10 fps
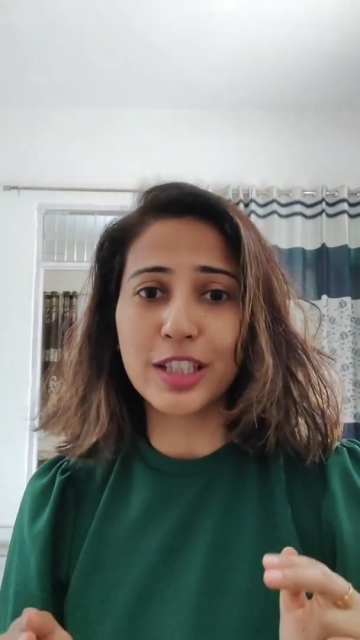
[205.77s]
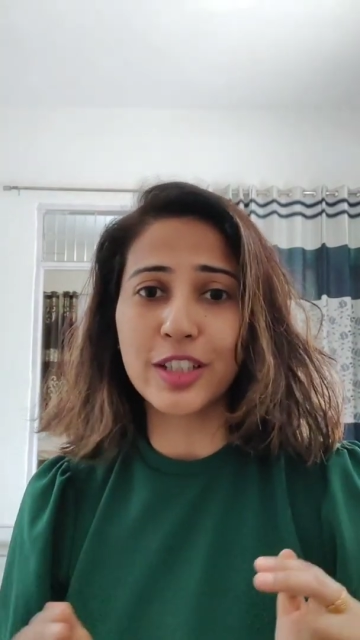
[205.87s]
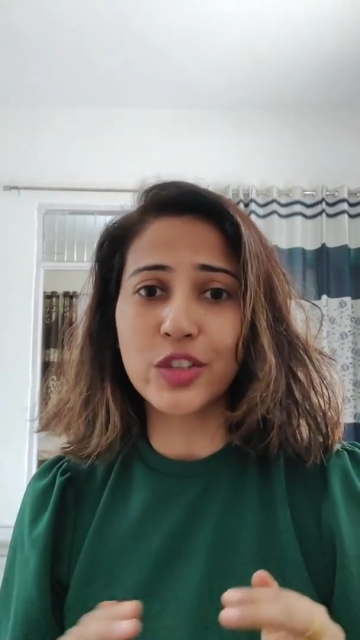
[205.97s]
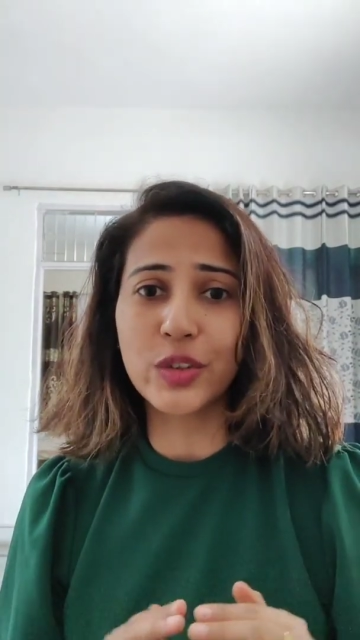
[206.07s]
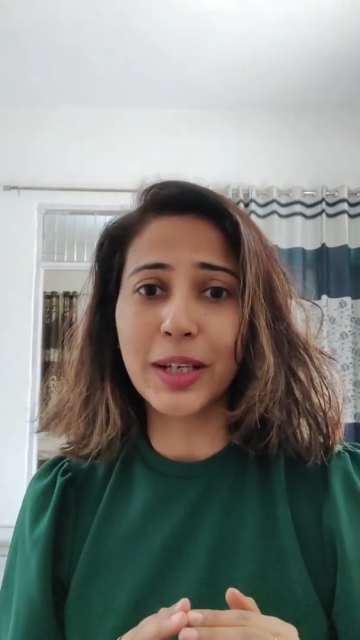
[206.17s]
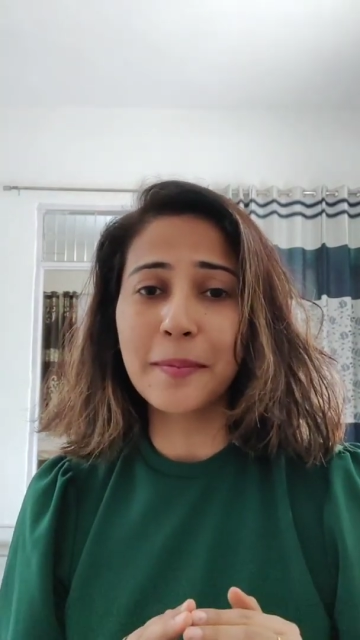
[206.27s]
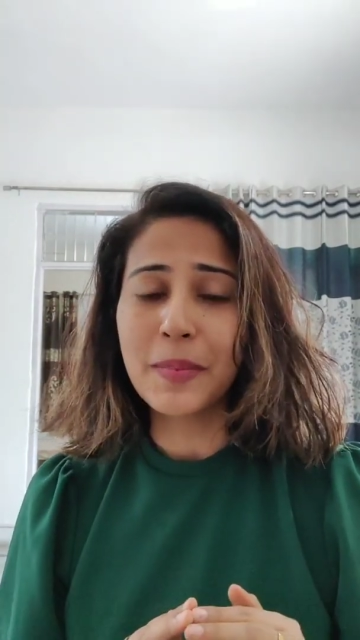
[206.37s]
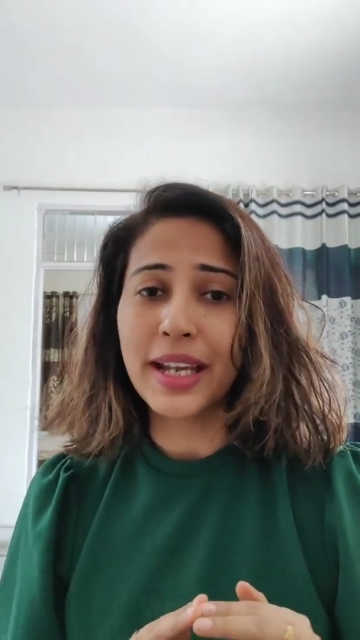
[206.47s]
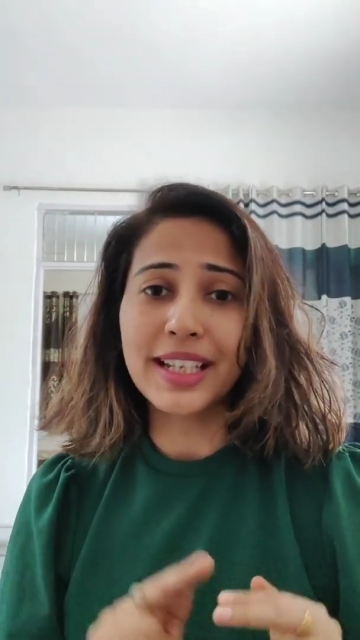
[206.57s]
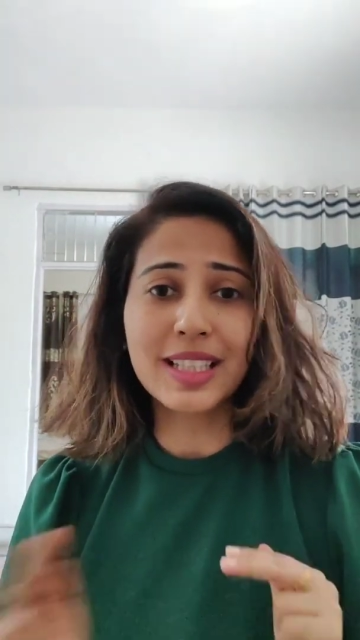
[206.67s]
surgery,
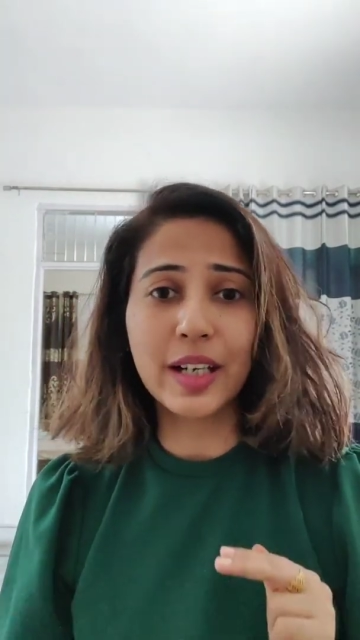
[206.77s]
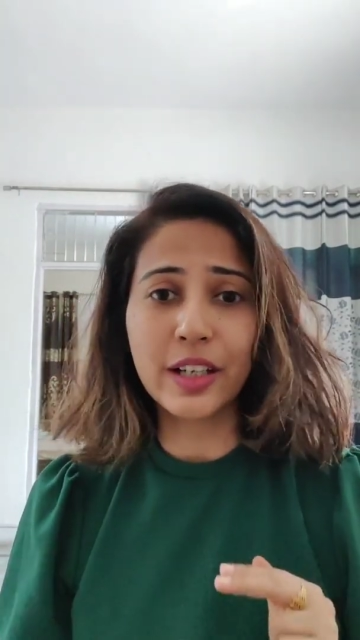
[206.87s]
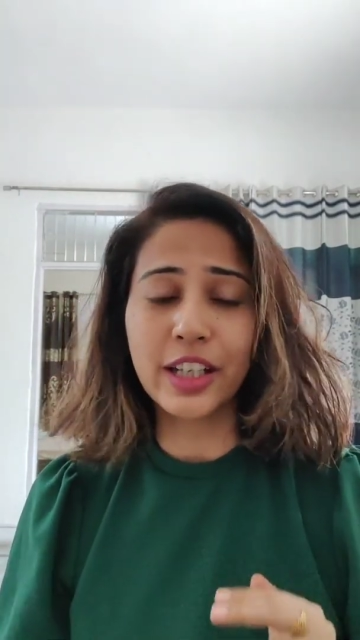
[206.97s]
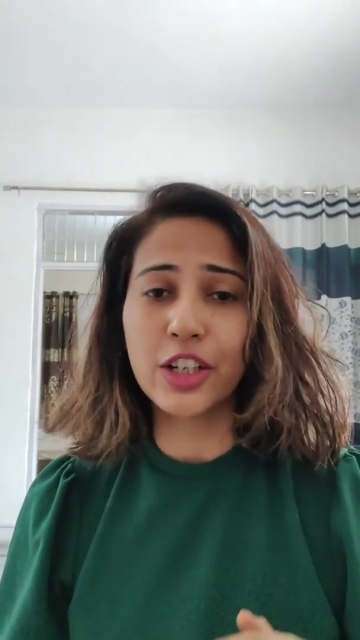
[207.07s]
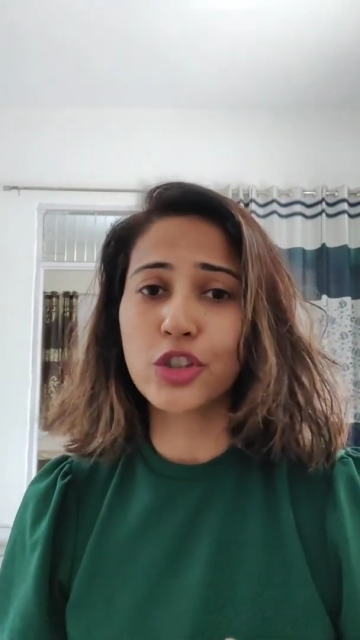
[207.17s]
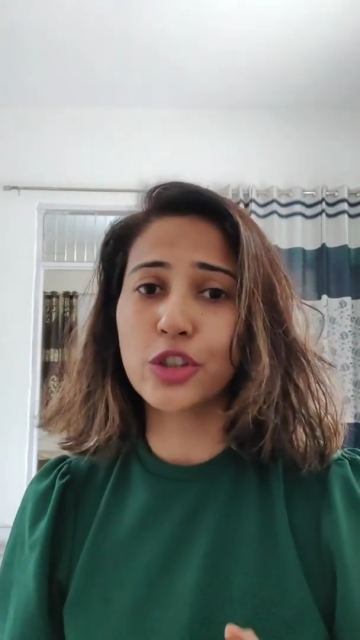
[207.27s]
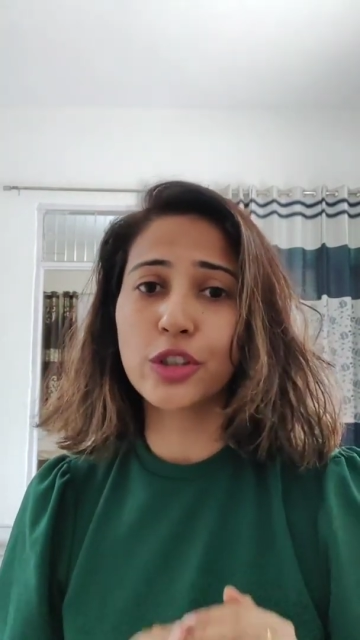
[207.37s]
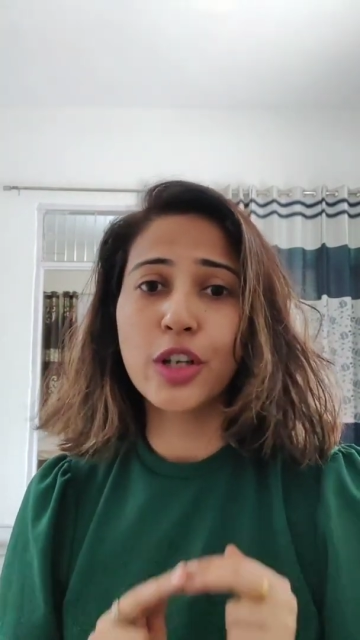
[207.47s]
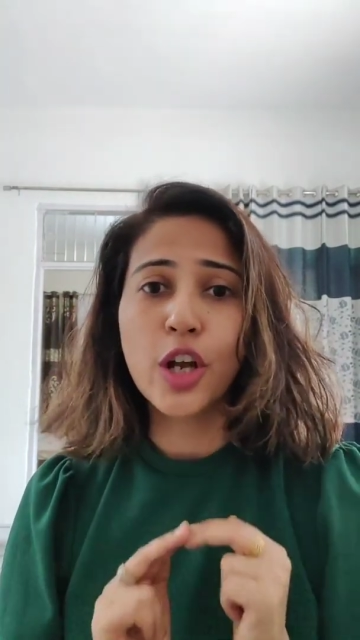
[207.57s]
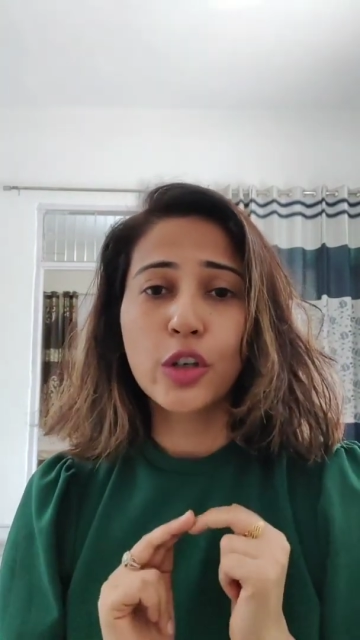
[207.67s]
it's
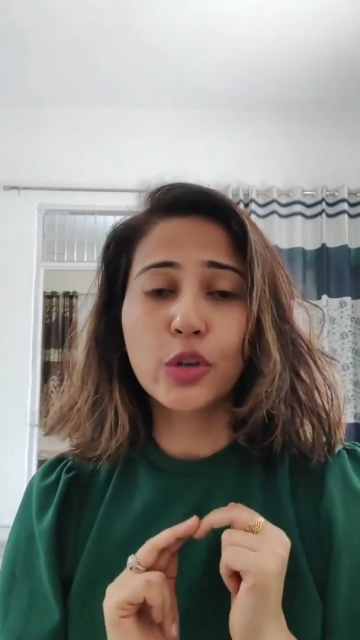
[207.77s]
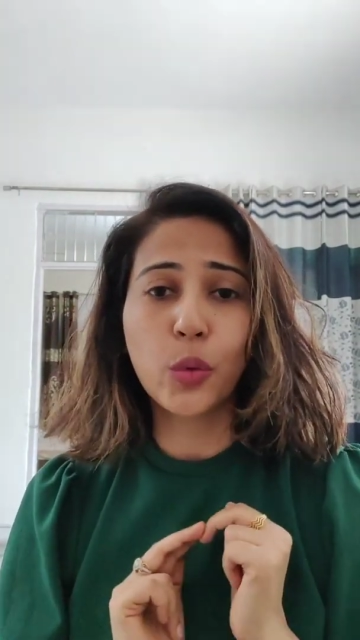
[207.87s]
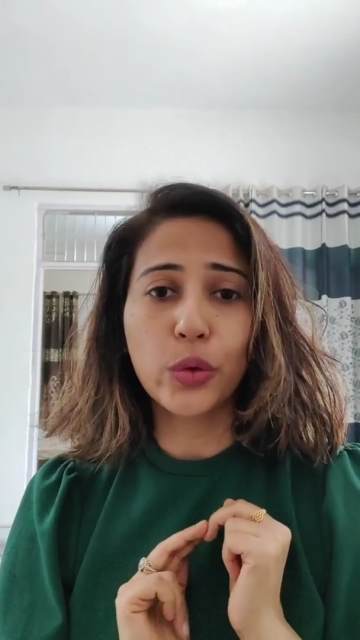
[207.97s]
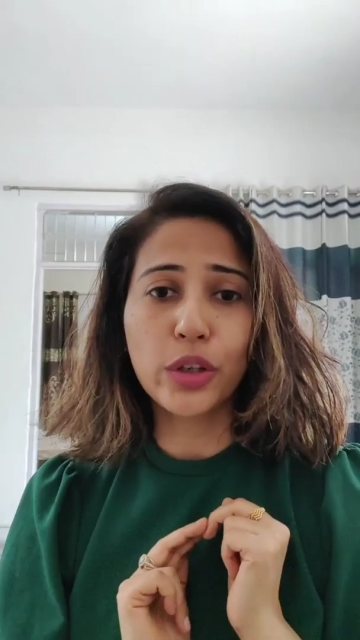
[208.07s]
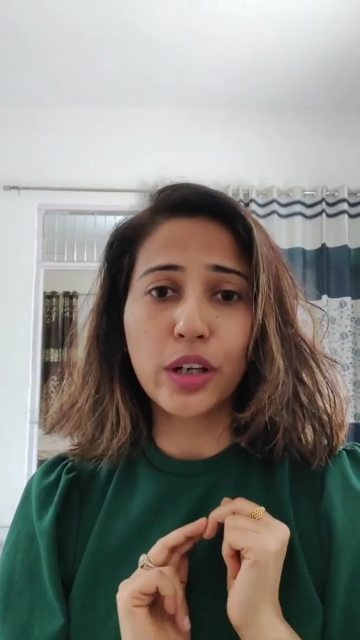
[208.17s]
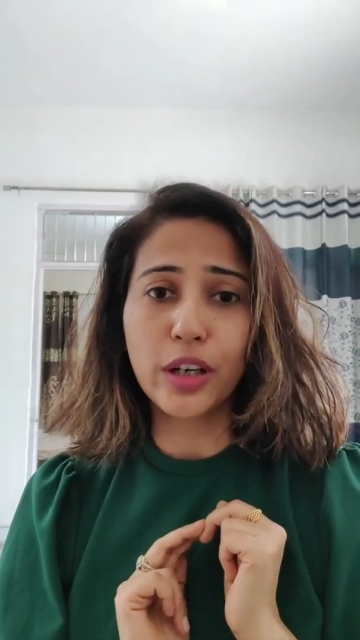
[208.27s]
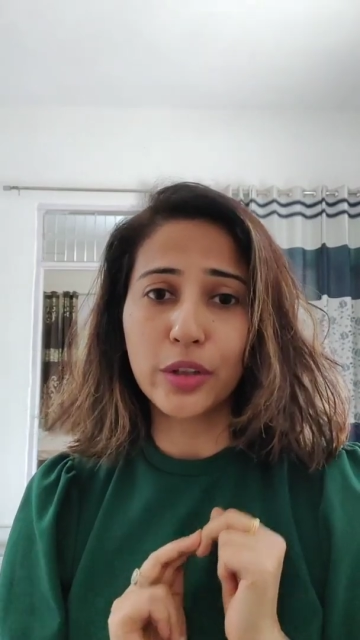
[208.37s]
herniation, don't